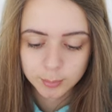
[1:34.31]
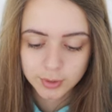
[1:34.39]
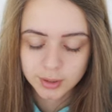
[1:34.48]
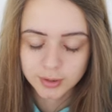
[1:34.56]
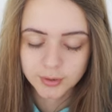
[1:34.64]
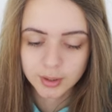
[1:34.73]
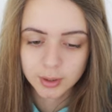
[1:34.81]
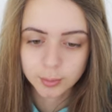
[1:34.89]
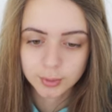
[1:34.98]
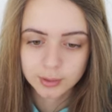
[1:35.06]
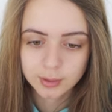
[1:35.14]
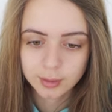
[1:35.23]
because I
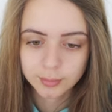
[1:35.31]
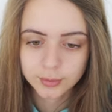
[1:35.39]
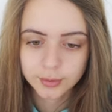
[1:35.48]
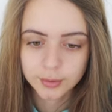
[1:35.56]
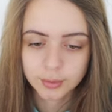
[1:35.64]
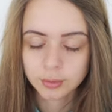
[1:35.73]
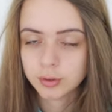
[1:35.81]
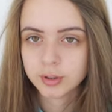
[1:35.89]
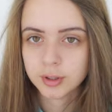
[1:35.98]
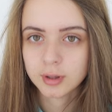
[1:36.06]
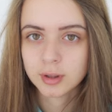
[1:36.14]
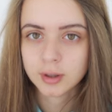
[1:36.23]
would love to
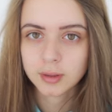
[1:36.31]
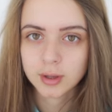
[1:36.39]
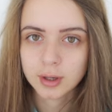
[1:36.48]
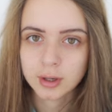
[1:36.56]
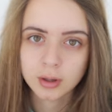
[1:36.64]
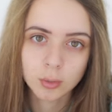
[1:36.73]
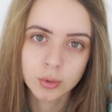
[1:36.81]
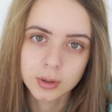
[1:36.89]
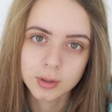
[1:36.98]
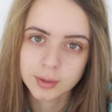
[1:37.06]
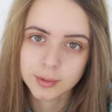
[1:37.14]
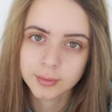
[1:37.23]
study there or
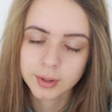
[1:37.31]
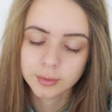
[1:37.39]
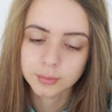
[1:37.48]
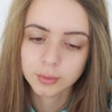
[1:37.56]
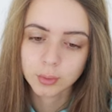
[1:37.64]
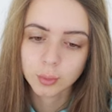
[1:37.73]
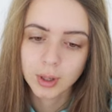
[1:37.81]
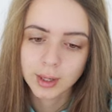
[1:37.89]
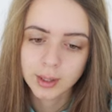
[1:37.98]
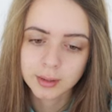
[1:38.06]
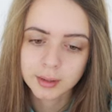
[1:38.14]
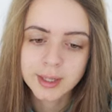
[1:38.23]
live there for a
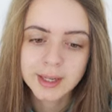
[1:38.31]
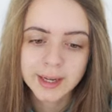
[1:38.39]
while.